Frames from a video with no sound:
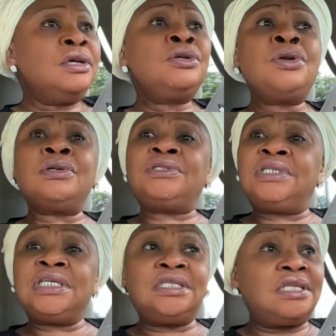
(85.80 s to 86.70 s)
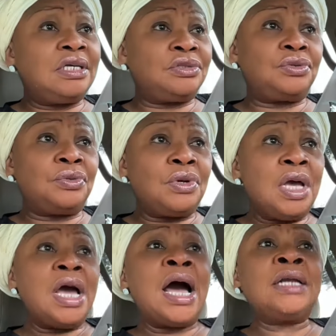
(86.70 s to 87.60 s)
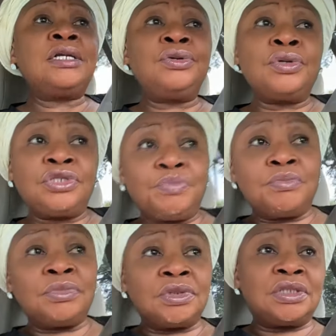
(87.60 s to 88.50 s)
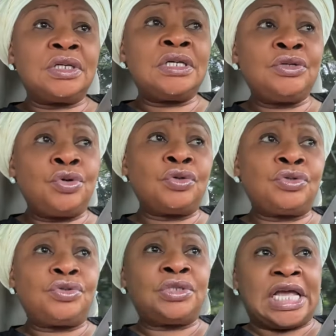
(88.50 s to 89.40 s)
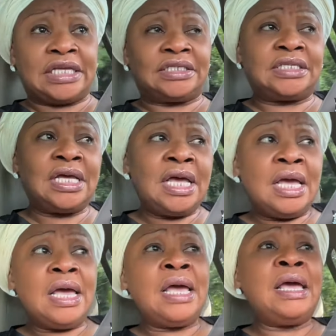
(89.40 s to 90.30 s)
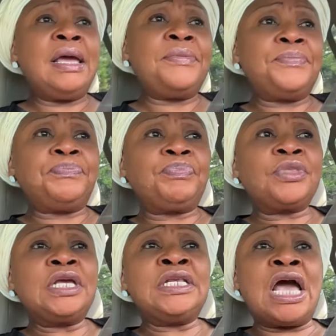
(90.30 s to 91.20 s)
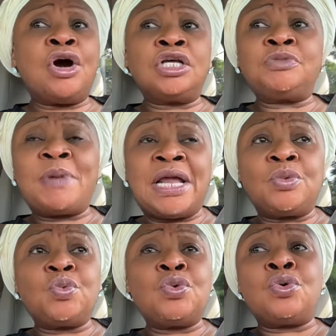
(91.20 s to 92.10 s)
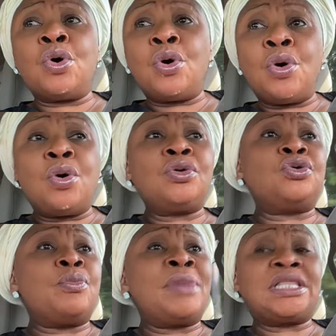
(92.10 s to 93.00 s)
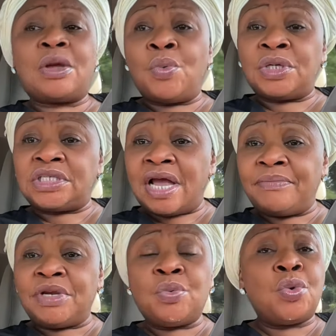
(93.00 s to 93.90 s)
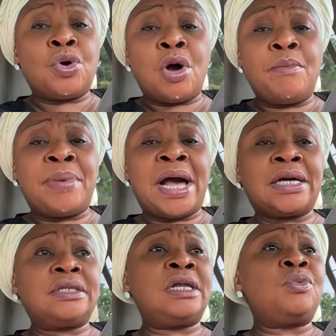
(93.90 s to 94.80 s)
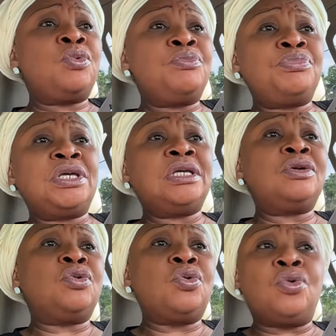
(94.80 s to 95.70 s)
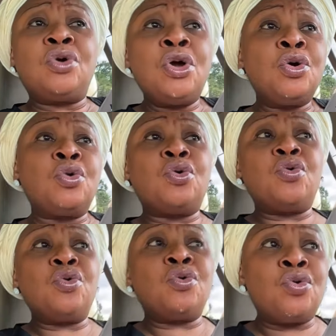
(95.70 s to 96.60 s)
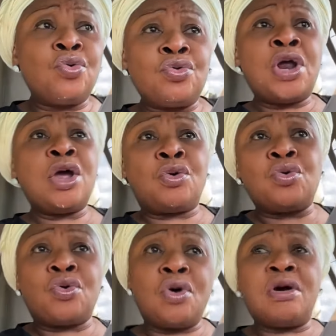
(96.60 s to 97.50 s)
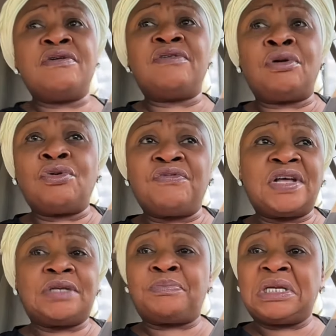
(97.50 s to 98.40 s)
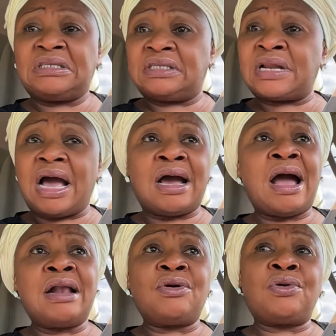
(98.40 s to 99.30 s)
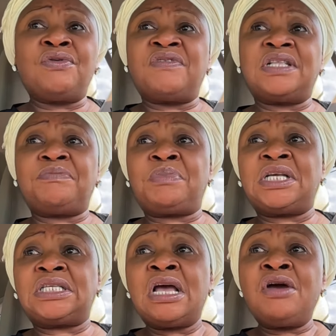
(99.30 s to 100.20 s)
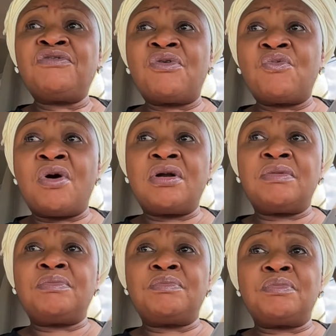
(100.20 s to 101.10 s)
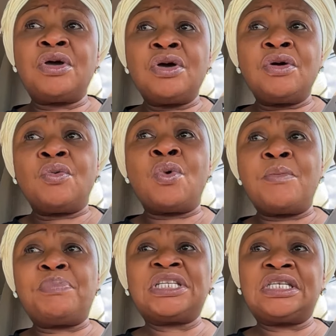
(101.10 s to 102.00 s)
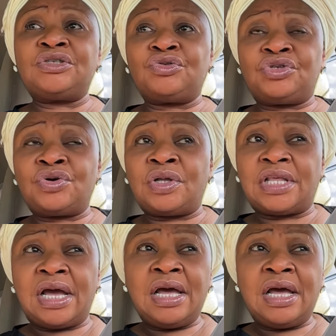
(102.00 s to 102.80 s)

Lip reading: Not these days, though. And in those days, their husband will go, no matter what time they will come back, they won't be cuckoo all over the place. Now, gari all over the place from one person to the other.